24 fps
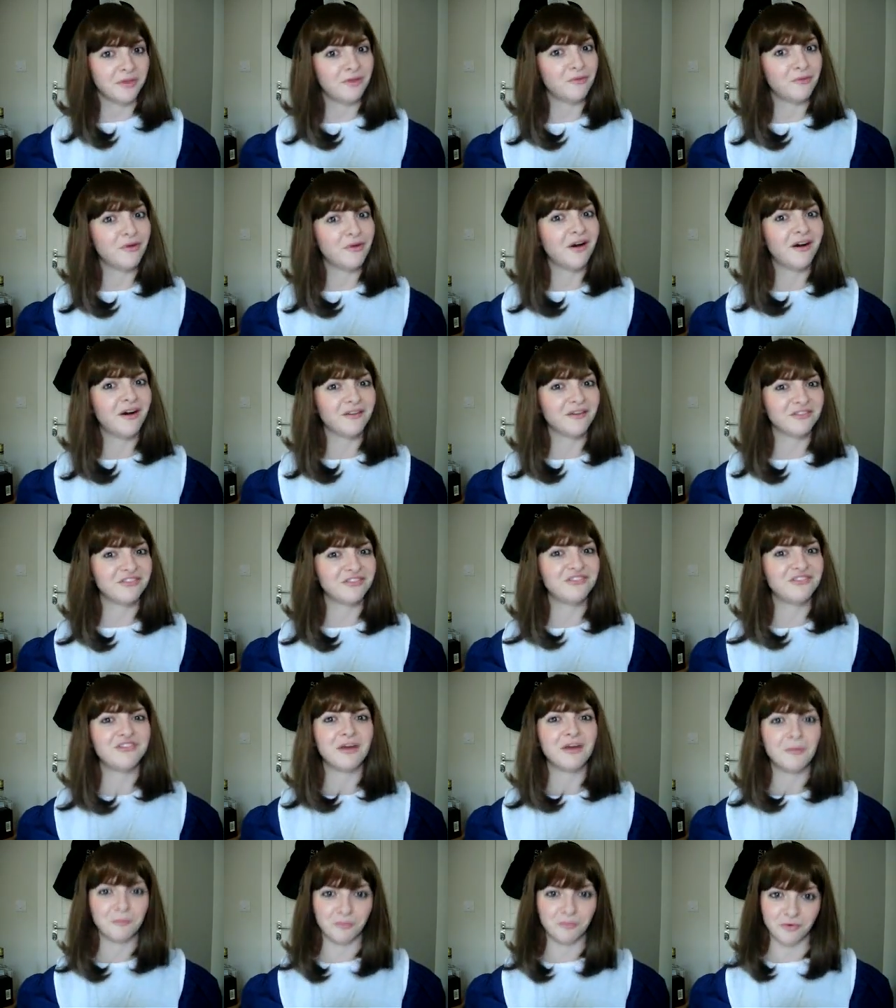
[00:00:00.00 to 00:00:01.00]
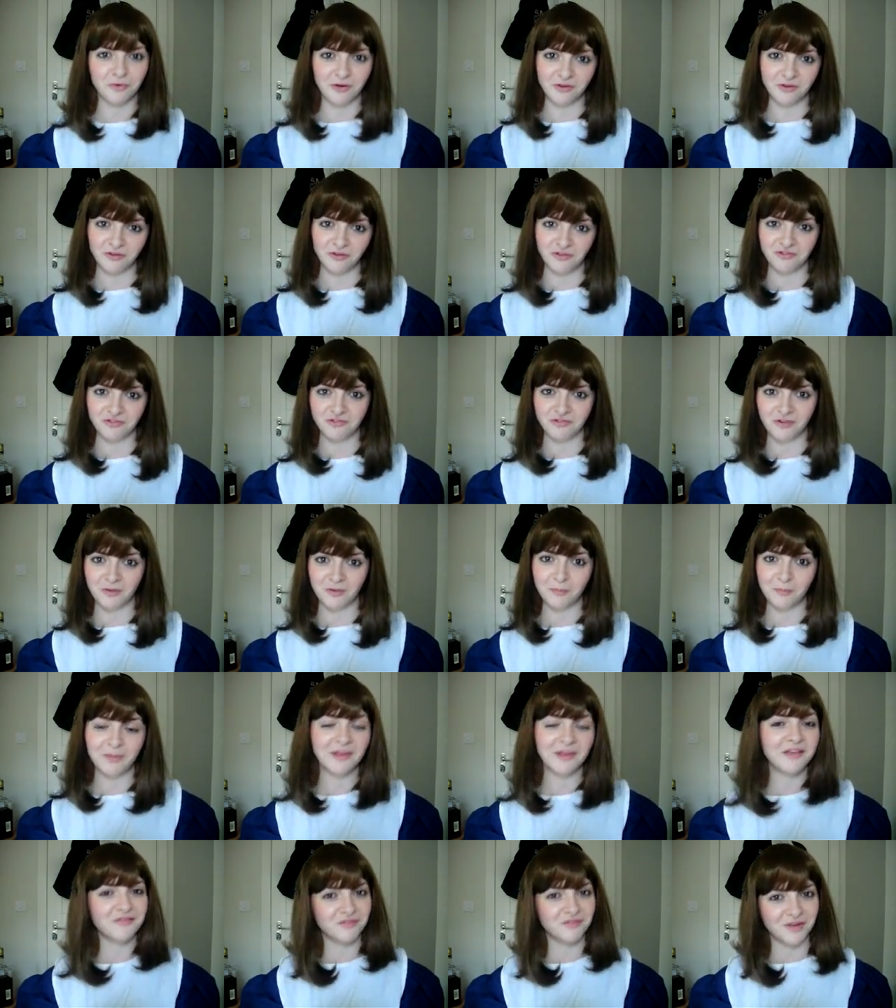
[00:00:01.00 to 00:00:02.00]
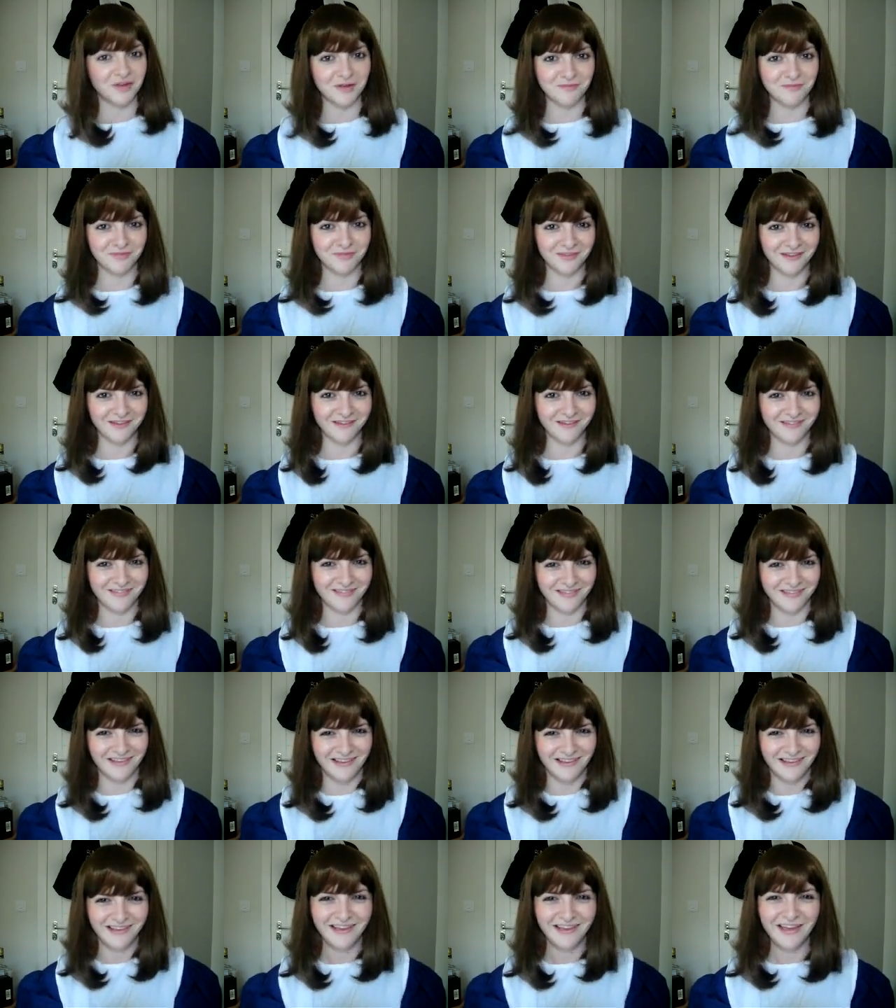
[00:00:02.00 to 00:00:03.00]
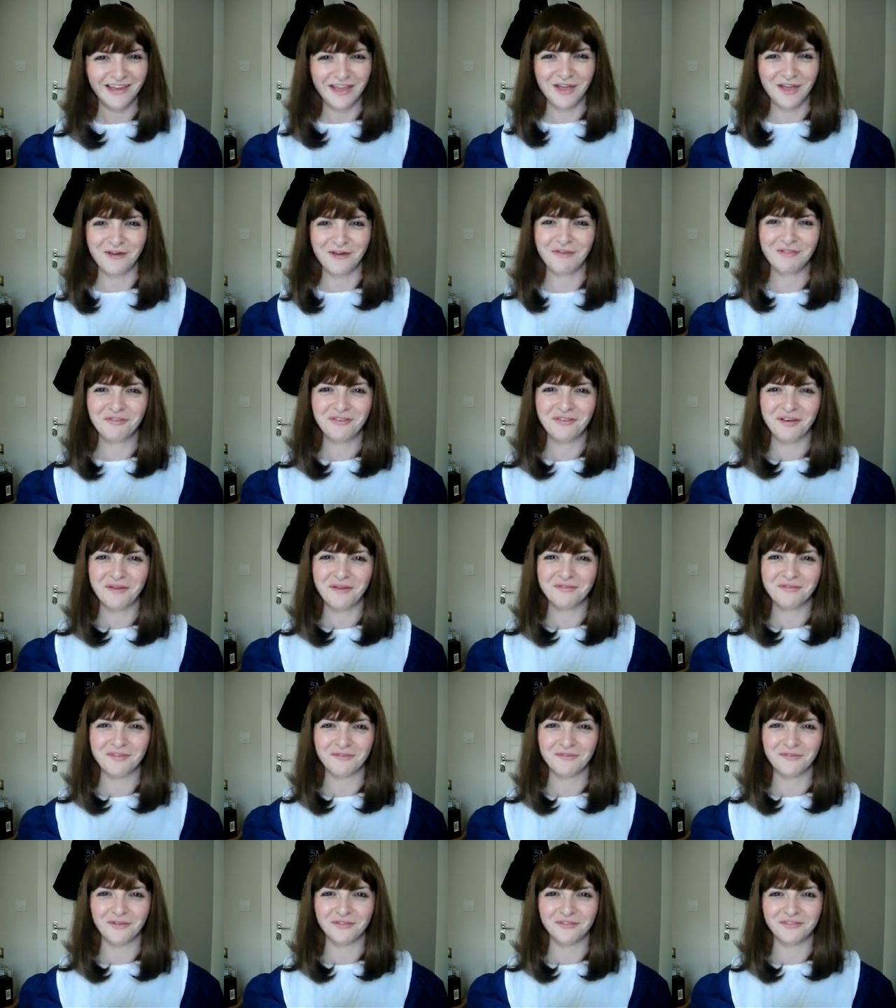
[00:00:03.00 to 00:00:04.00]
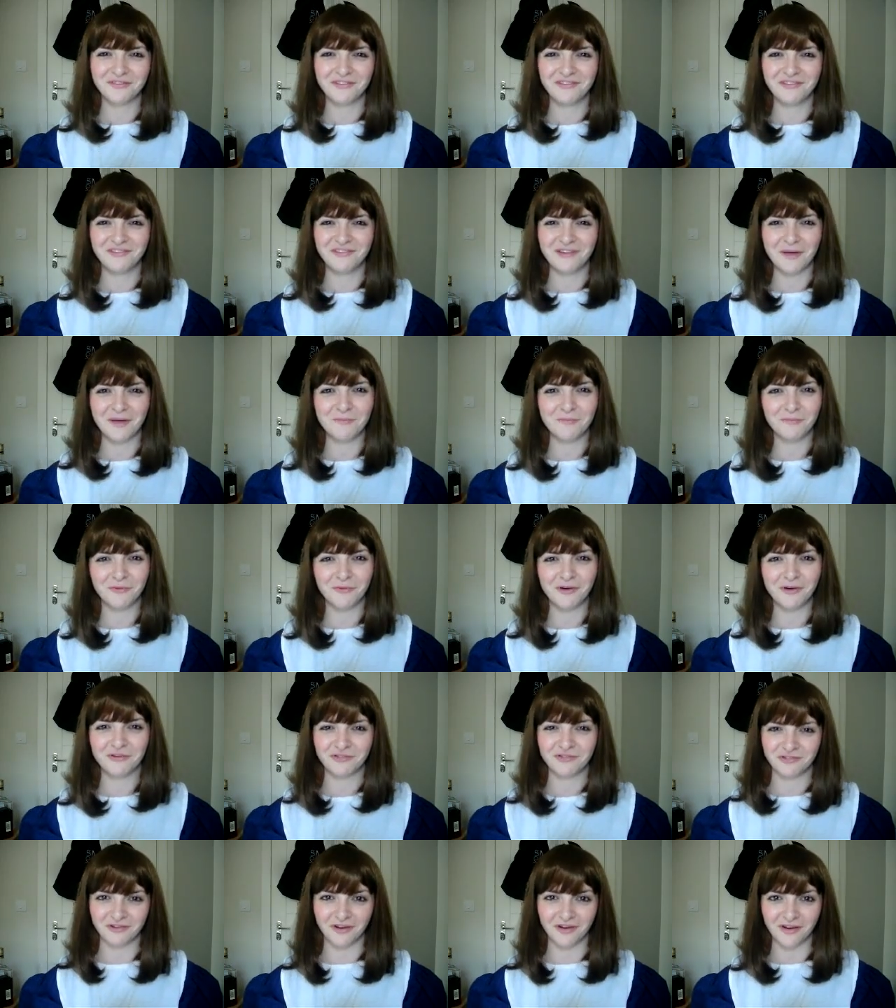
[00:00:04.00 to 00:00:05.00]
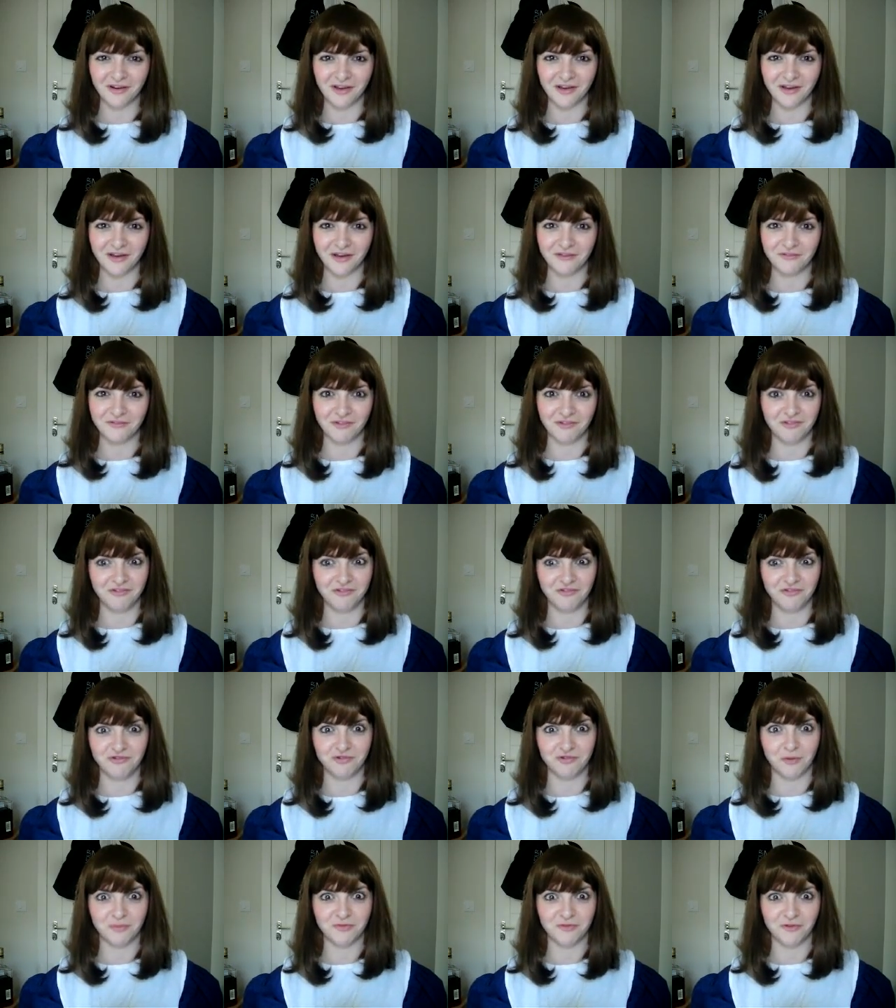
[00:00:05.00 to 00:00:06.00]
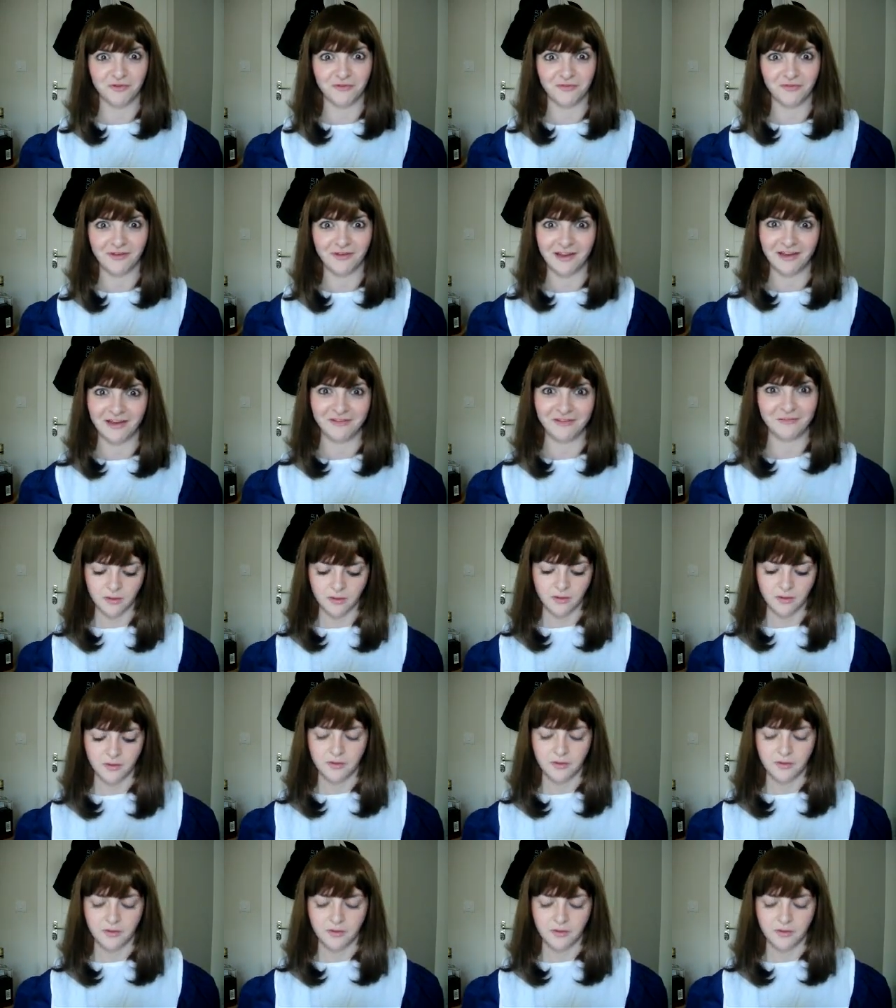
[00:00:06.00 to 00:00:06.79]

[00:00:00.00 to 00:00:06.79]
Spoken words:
but you can't jump while you're shrunk. Please remember this. The amount of times I've gone to jump while shrunk and I've just dropped off a ledge.